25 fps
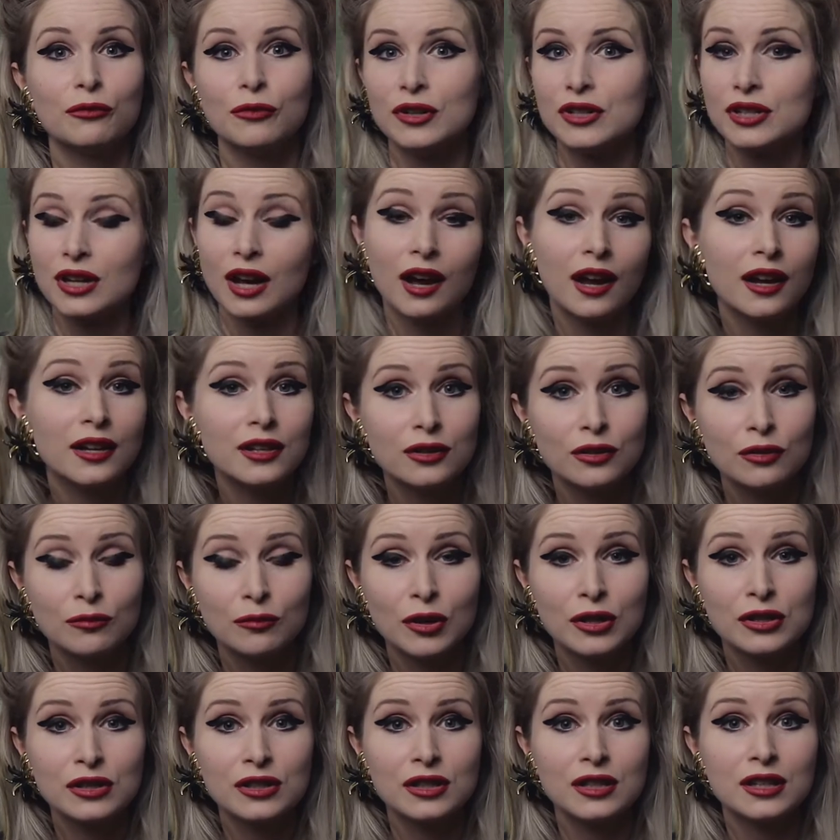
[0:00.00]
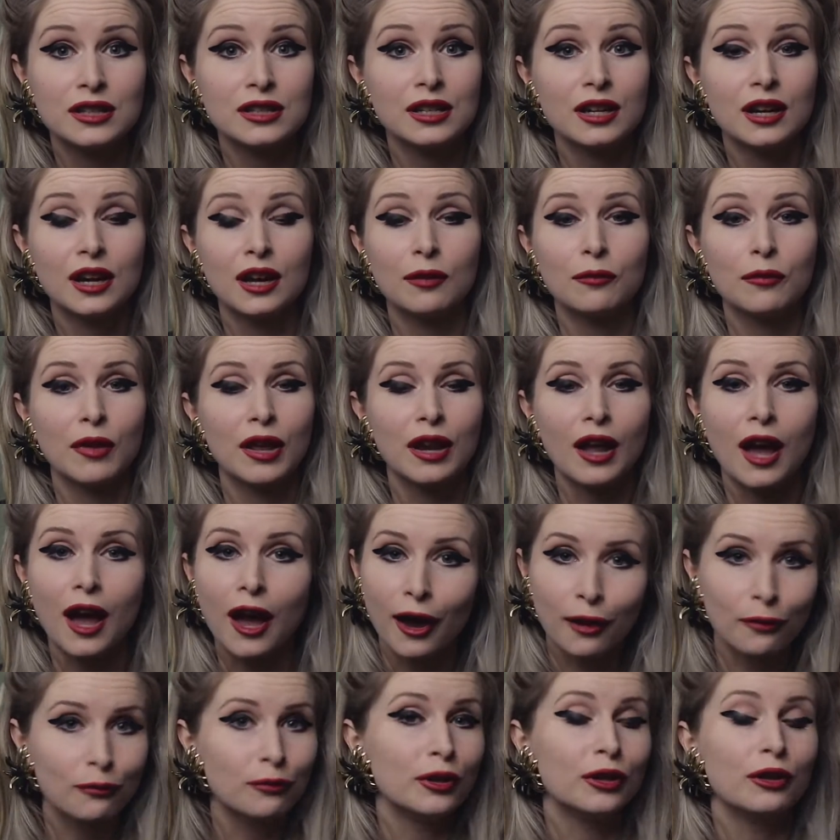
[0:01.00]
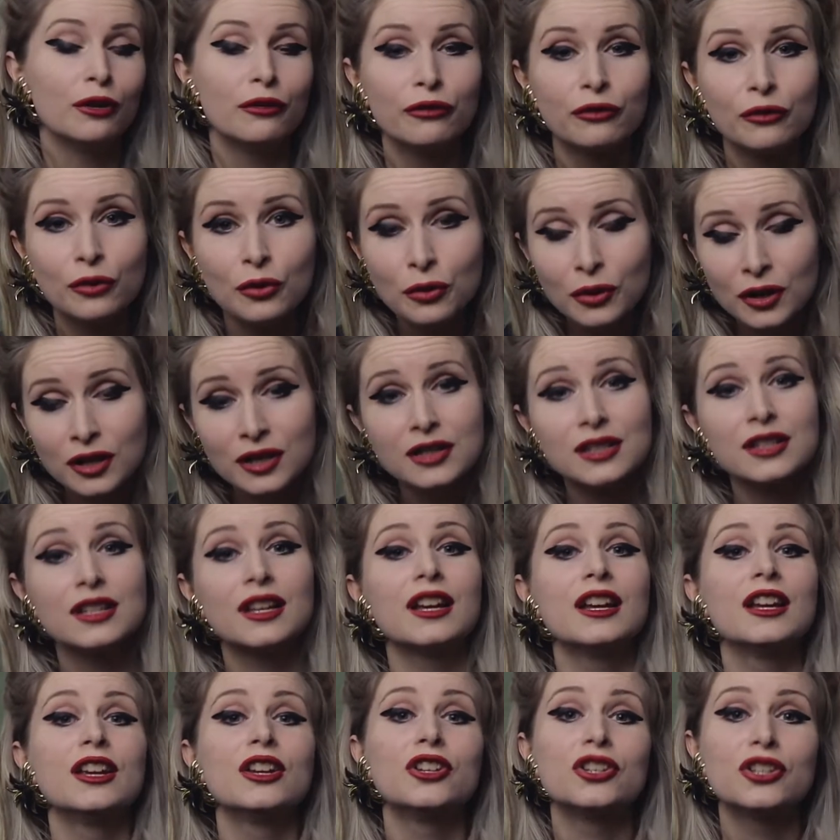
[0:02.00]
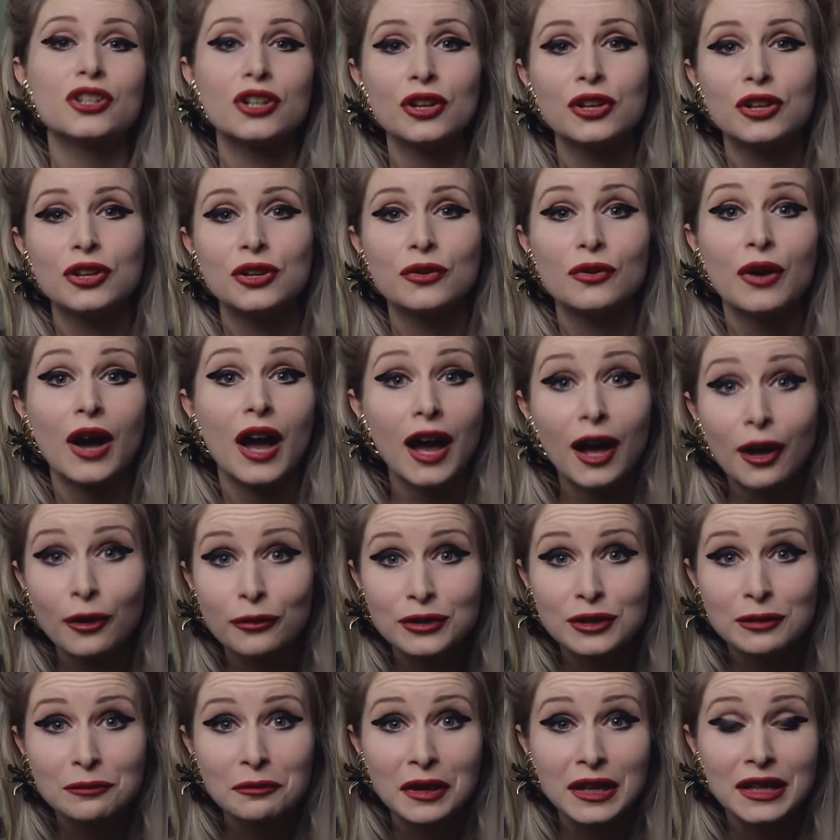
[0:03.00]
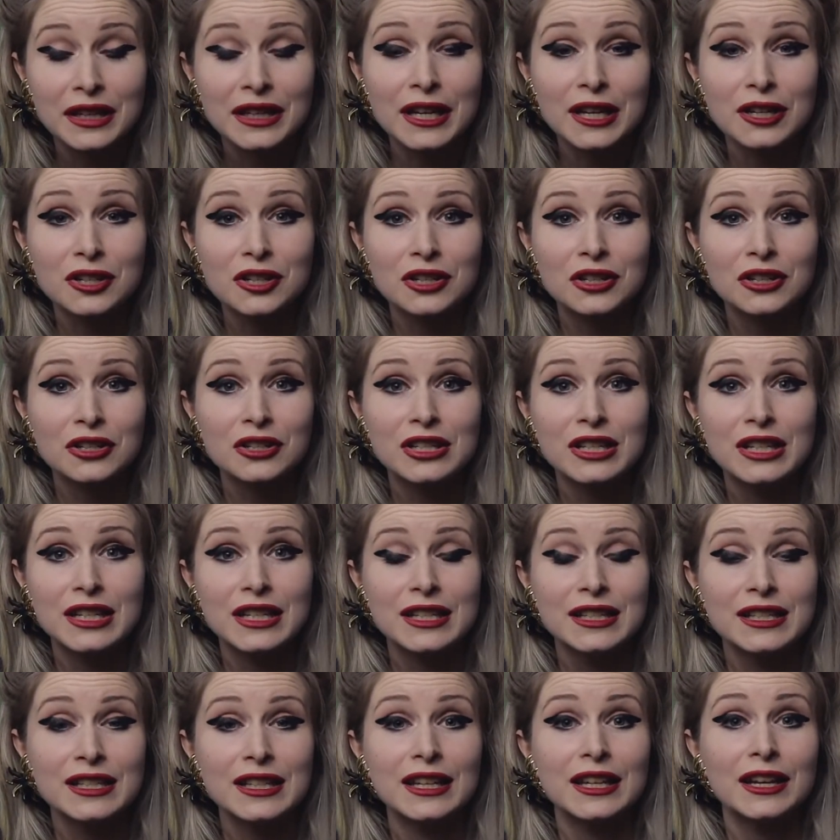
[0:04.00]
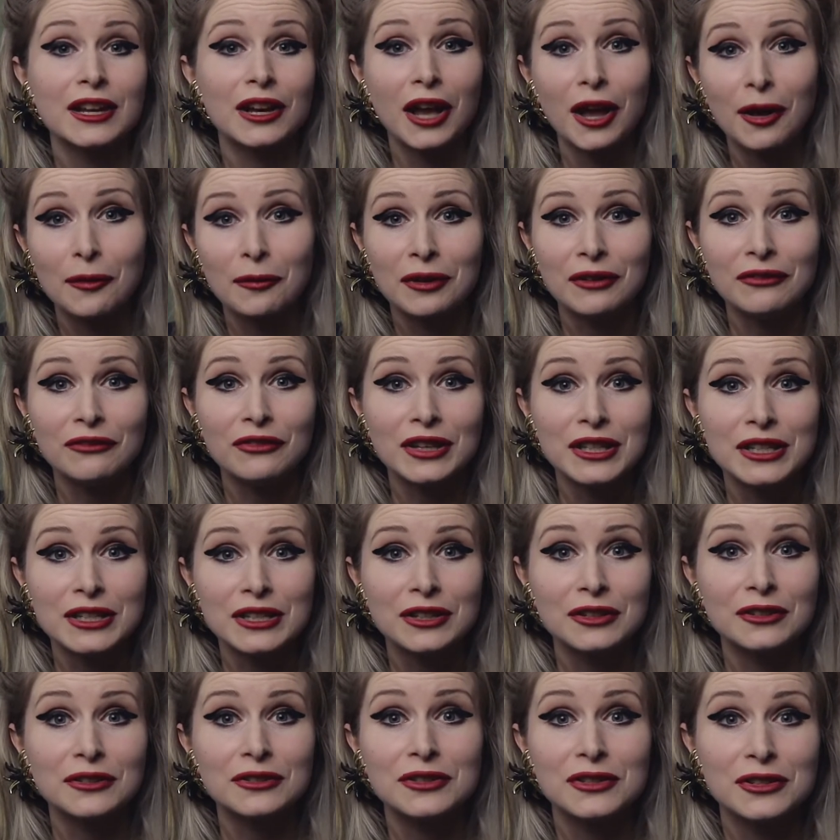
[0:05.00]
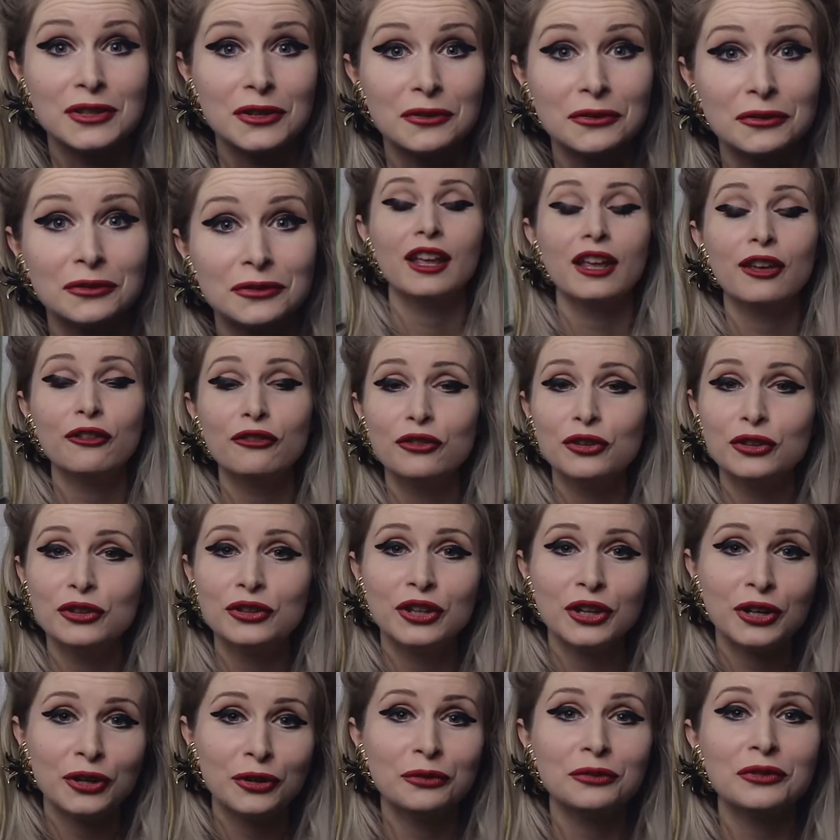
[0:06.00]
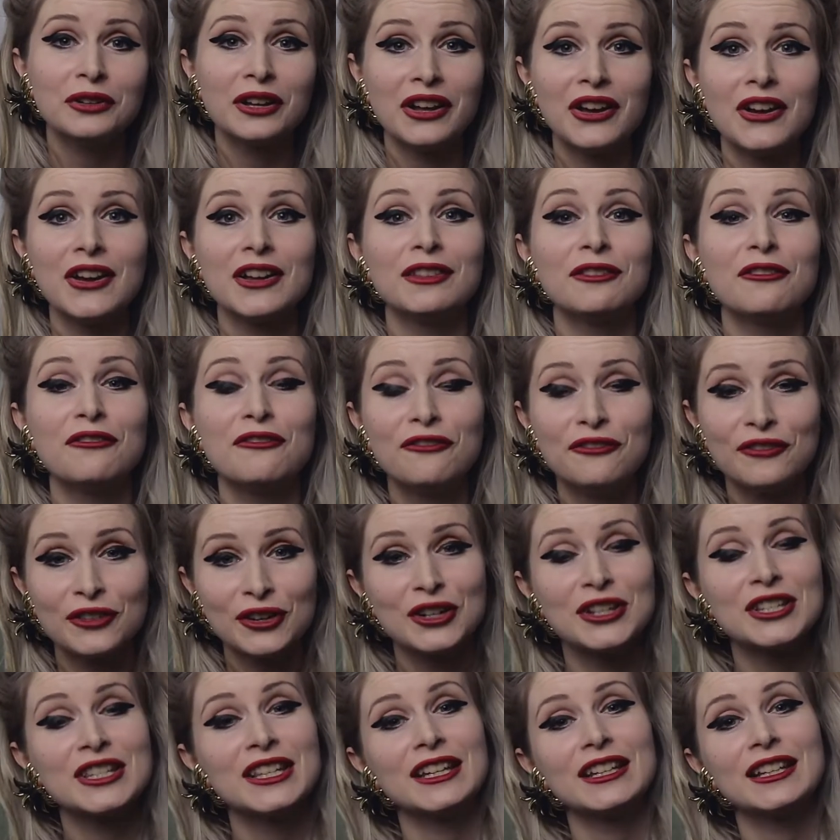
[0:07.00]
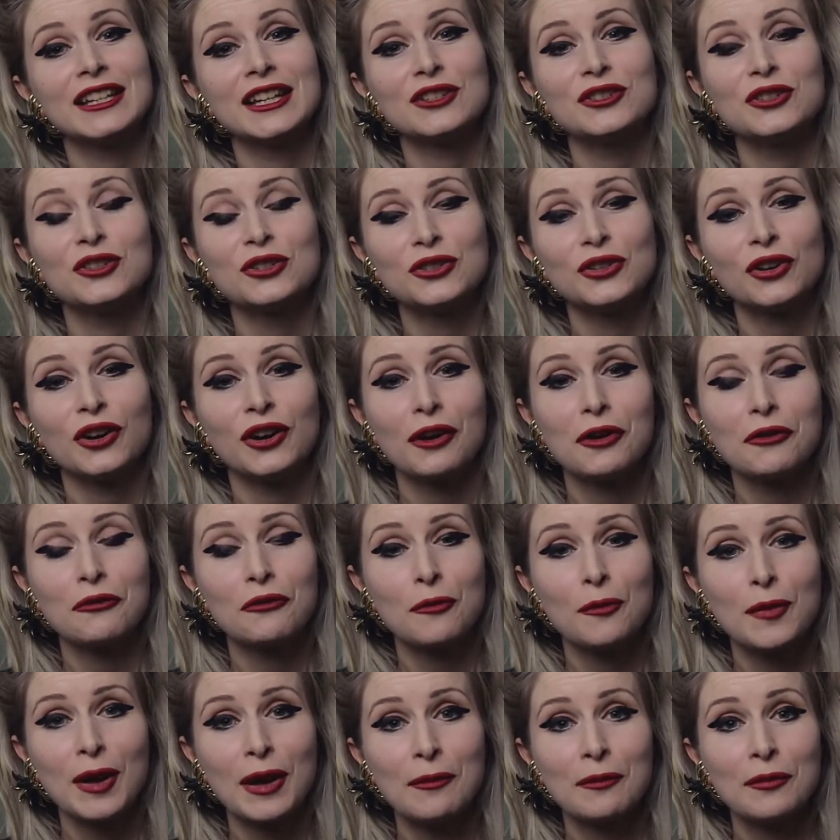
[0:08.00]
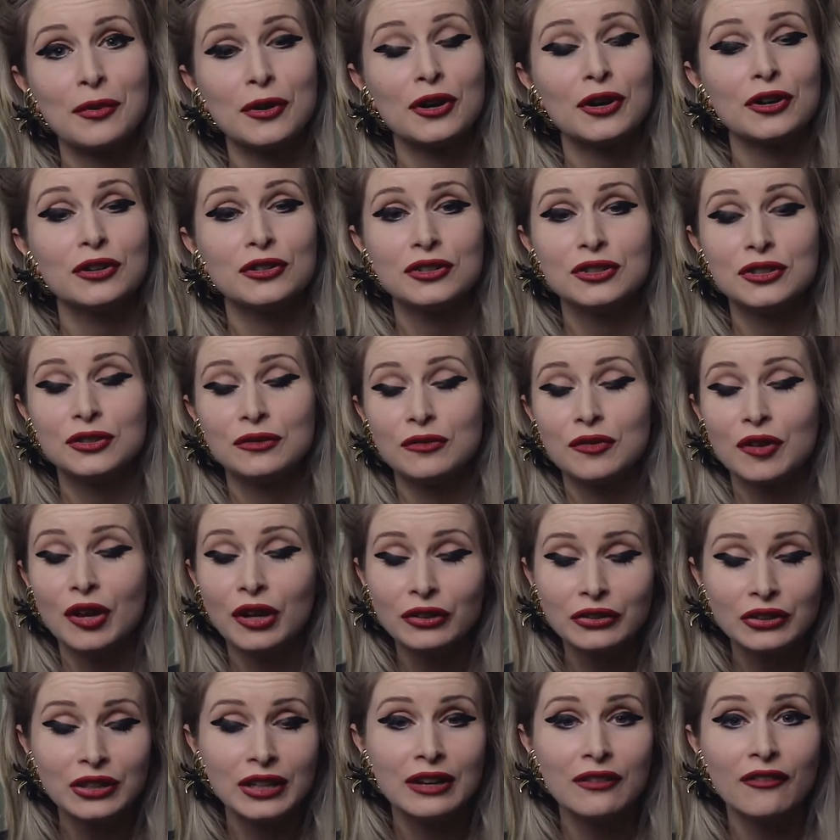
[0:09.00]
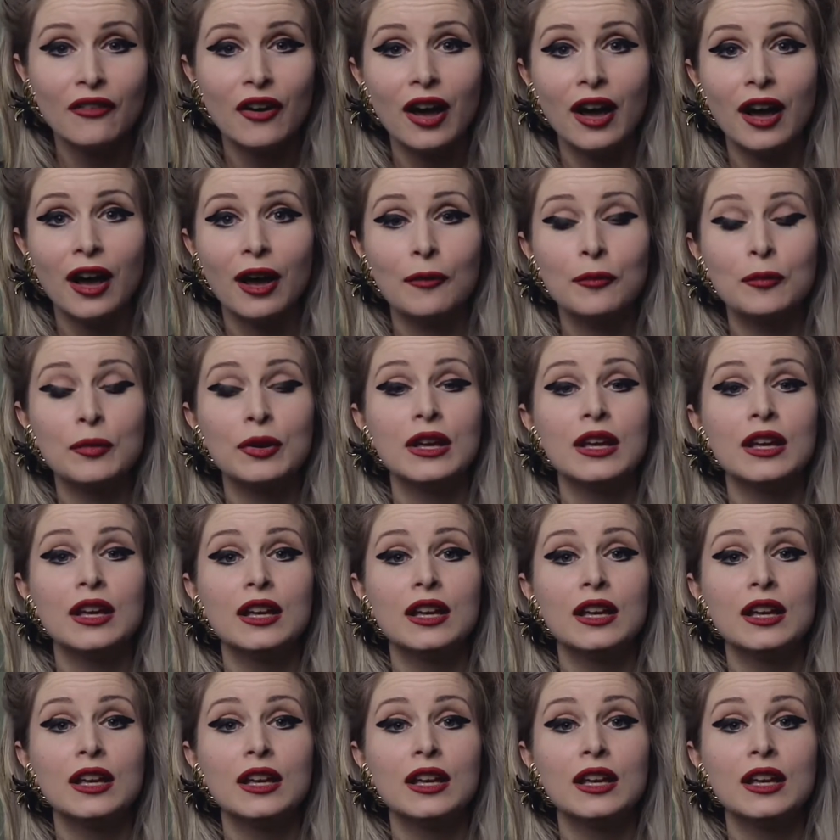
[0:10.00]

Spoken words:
which I do most of the time, and I will of course show you how to make cashew nut cheese in a coming video soon. If you don't like the first thing that you try, remember, do not give up.